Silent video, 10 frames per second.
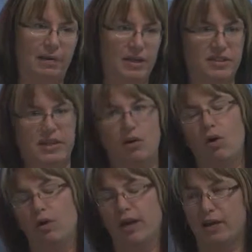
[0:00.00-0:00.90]
I'm not saying,
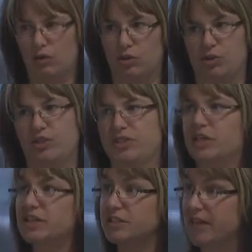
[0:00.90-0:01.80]
oh, that girl just
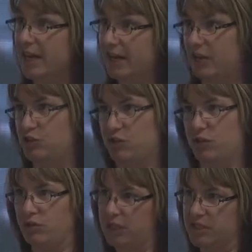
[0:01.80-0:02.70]
does data entry,
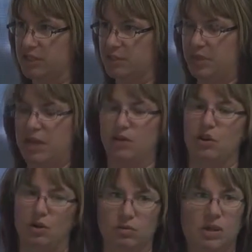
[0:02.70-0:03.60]
you need a CPA. No.